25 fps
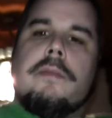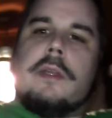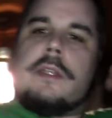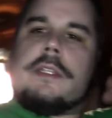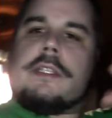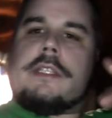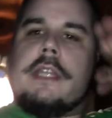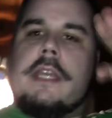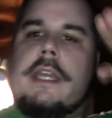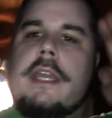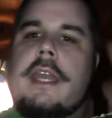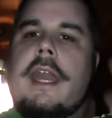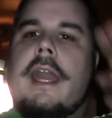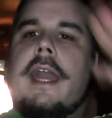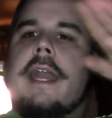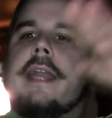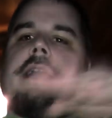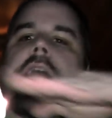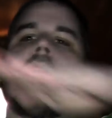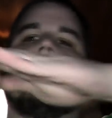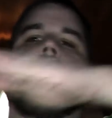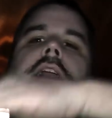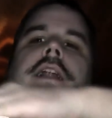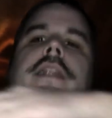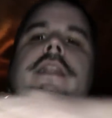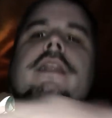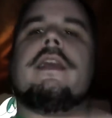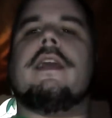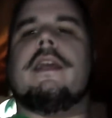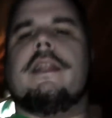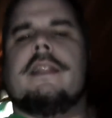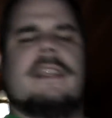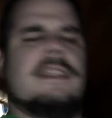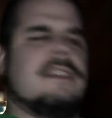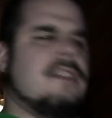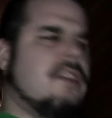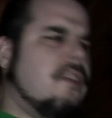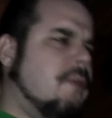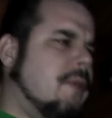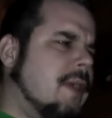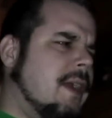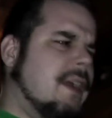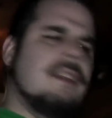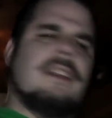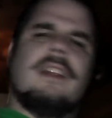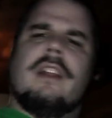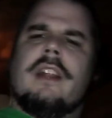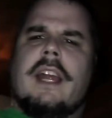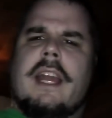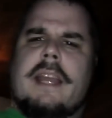puts the egg on, and these are
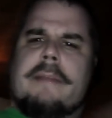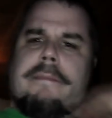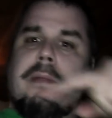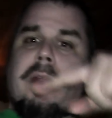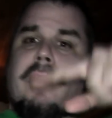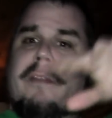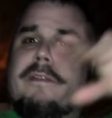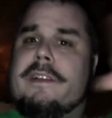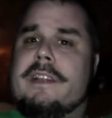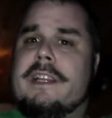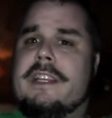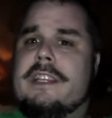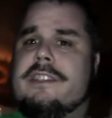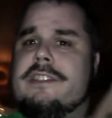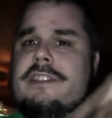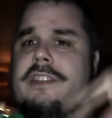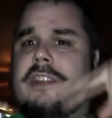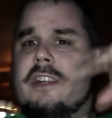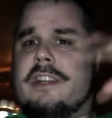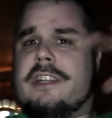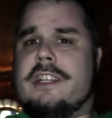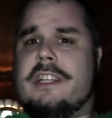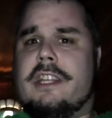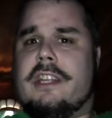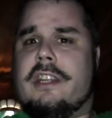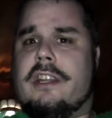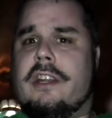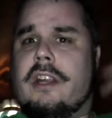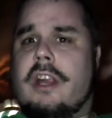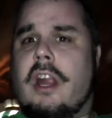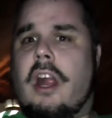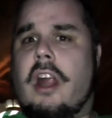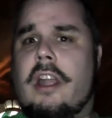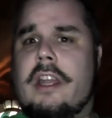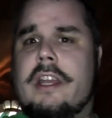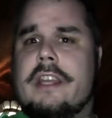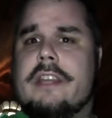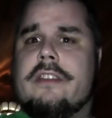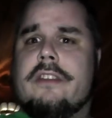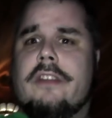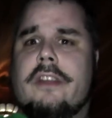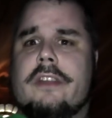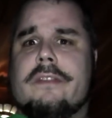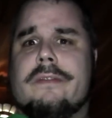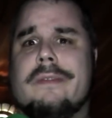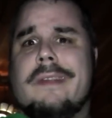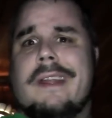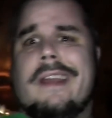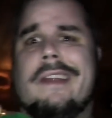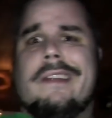weird, they're like perfectly circular, already
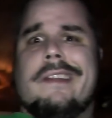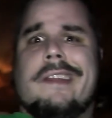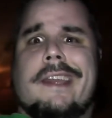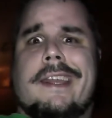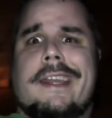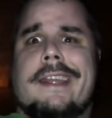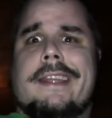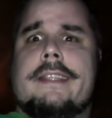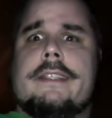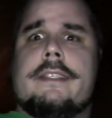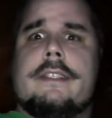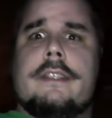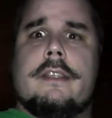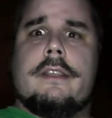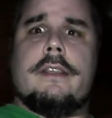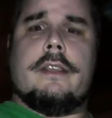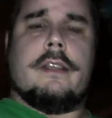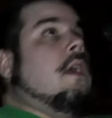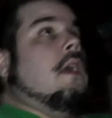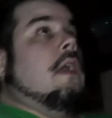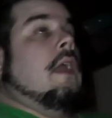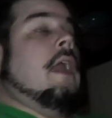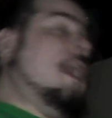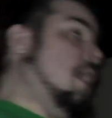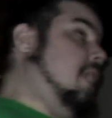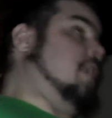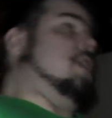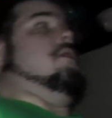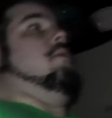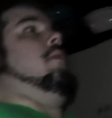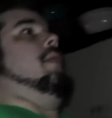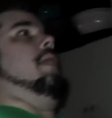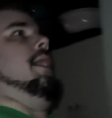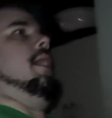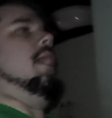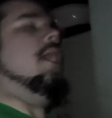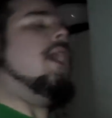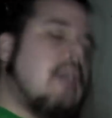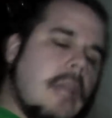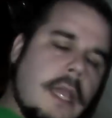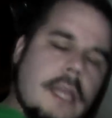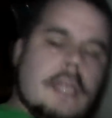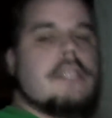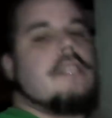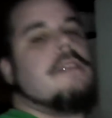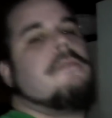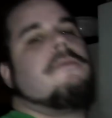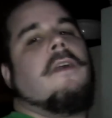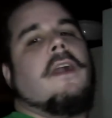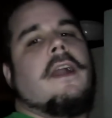cooked round eggs. Anyway,
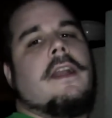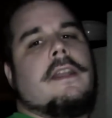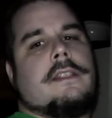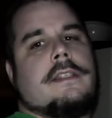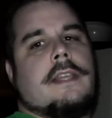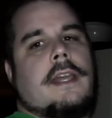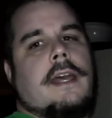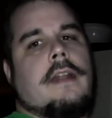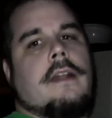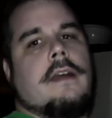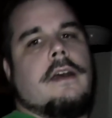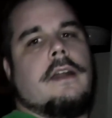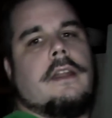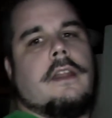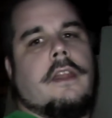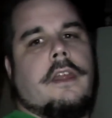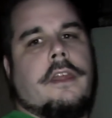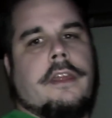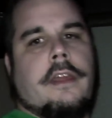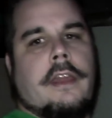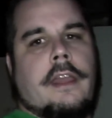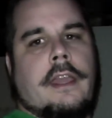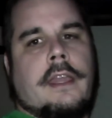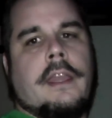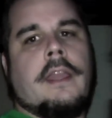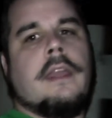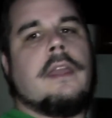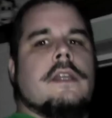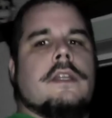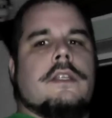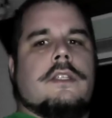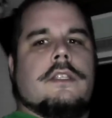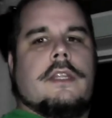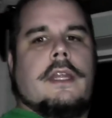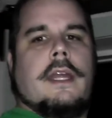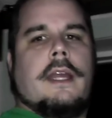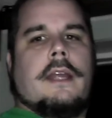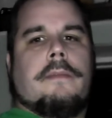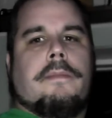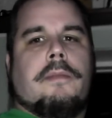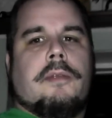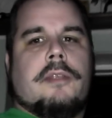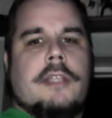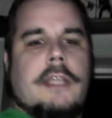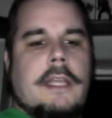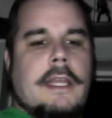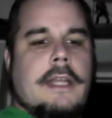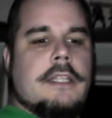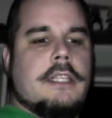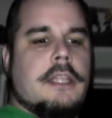she farts that onto the thing. She then
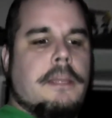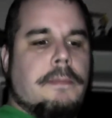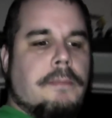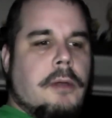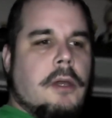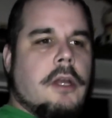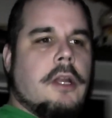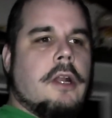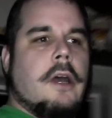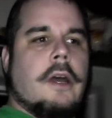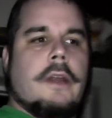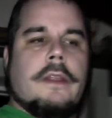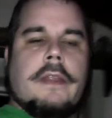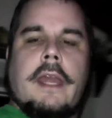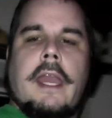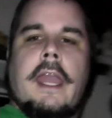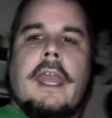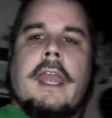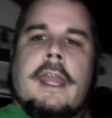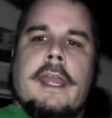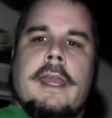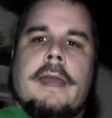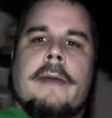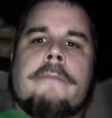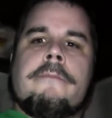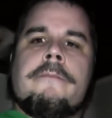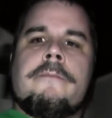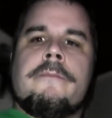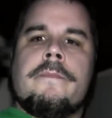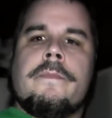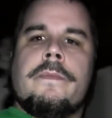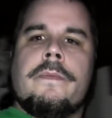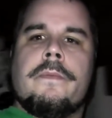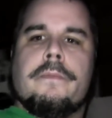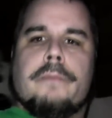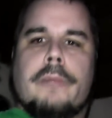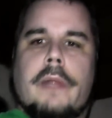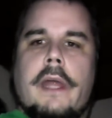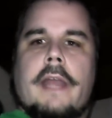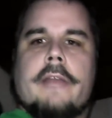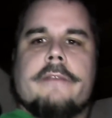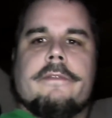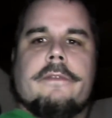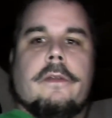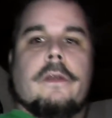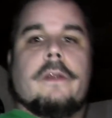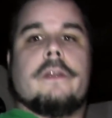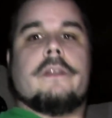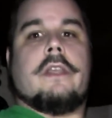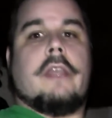proceeds to put on the ham, Black
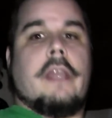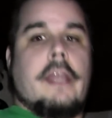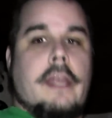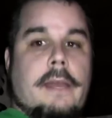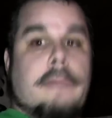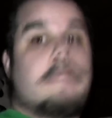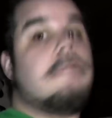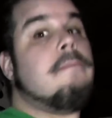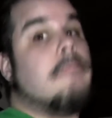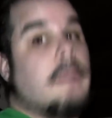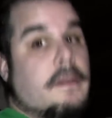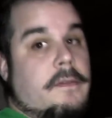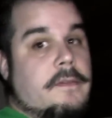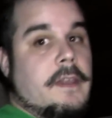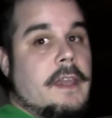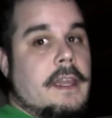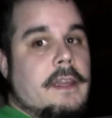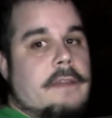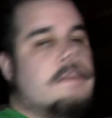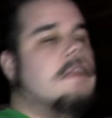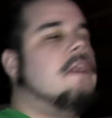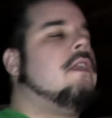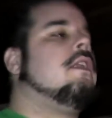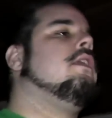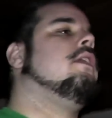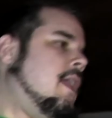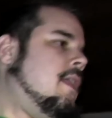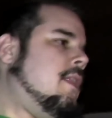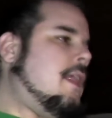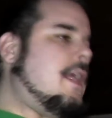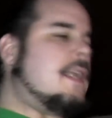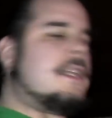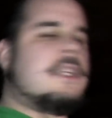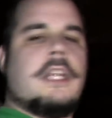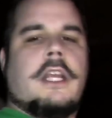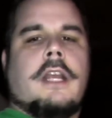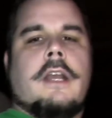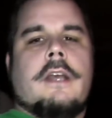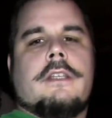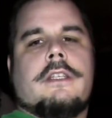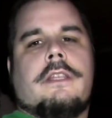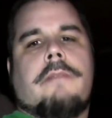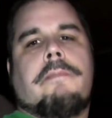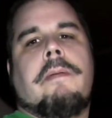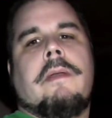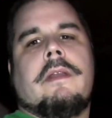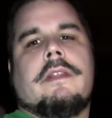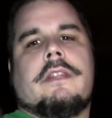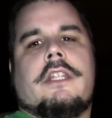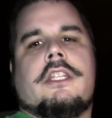Forest ham, my favorite. Then she goes to
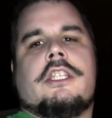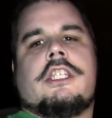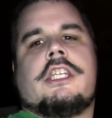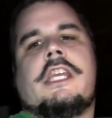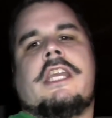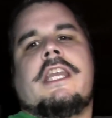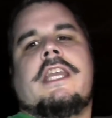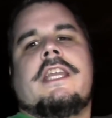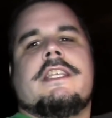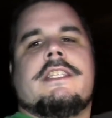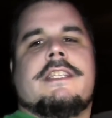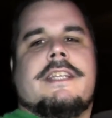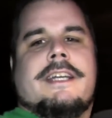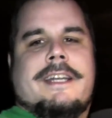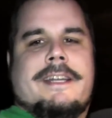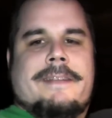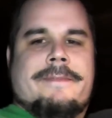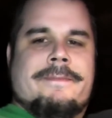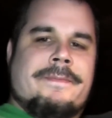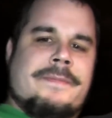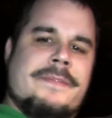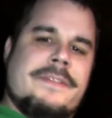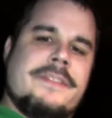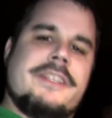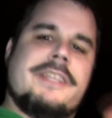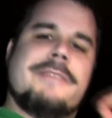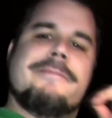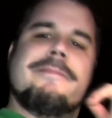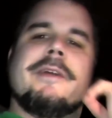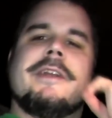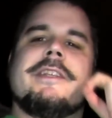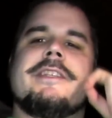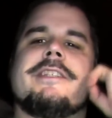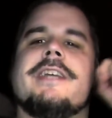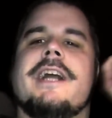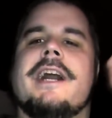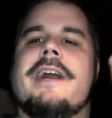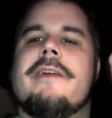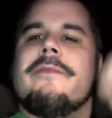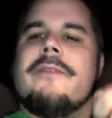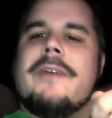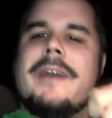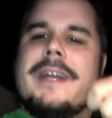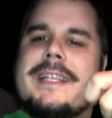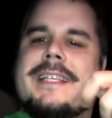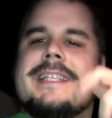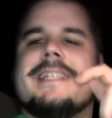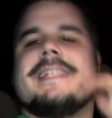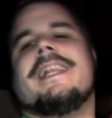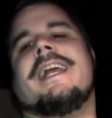put the cheese on. She puts on
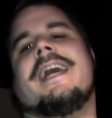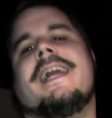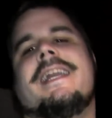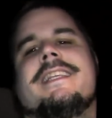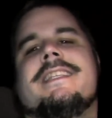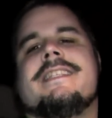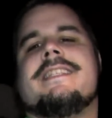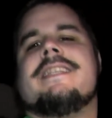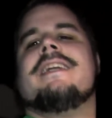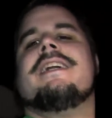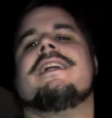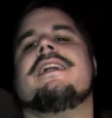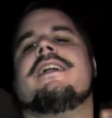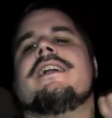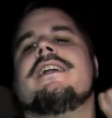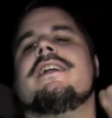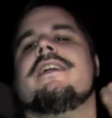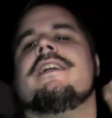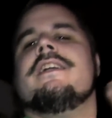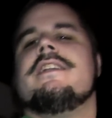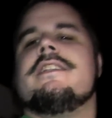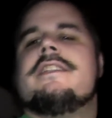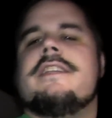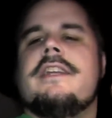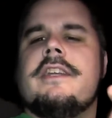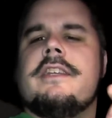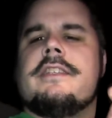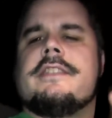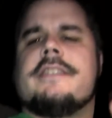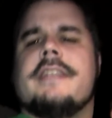one slice, two